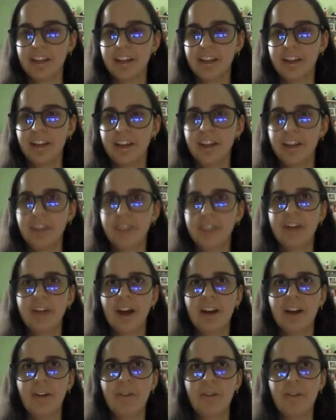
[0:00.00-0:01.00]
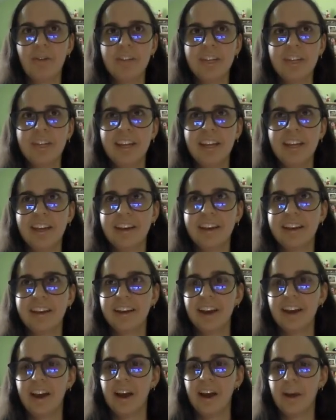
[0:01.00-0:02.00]
you not only
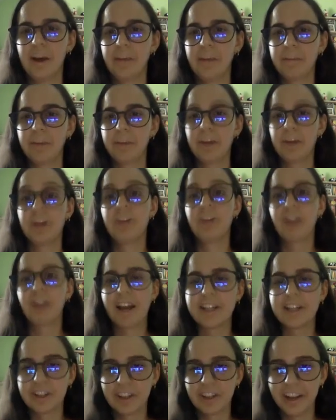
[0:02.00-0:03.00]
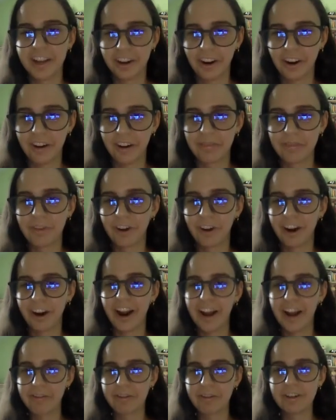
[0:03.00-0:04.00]
congratulate her for her
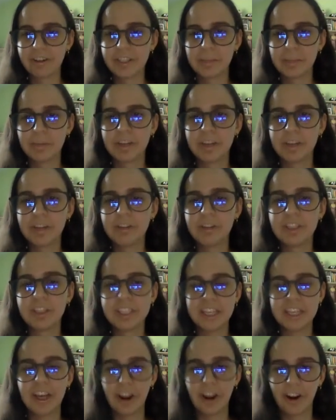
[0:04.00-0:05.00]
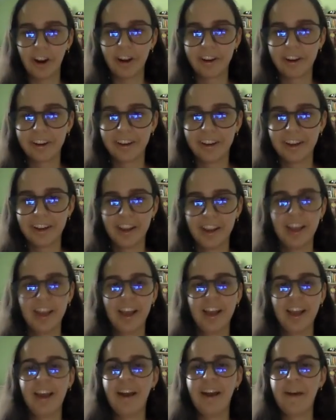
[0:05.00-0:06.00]
efforts, but you see her.
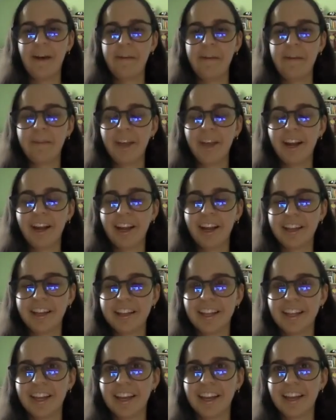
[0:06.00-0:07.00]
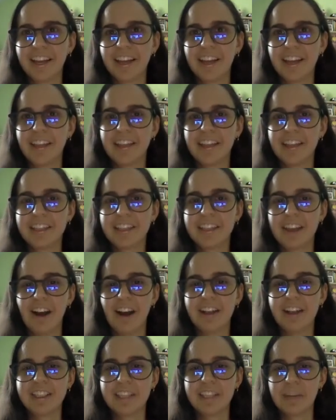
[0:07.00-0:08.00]
And I think this
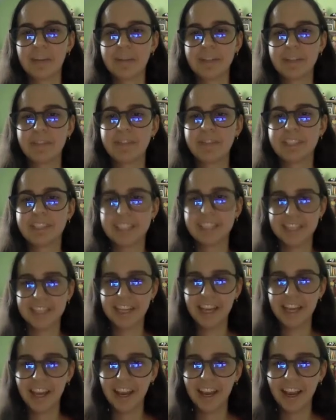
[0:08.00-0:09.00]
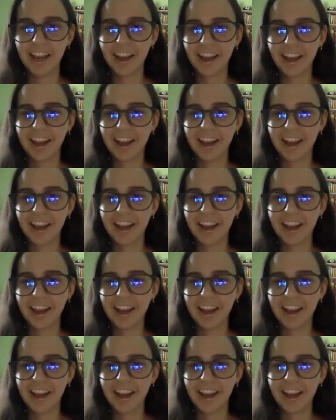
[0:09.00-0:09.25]
concept of seeing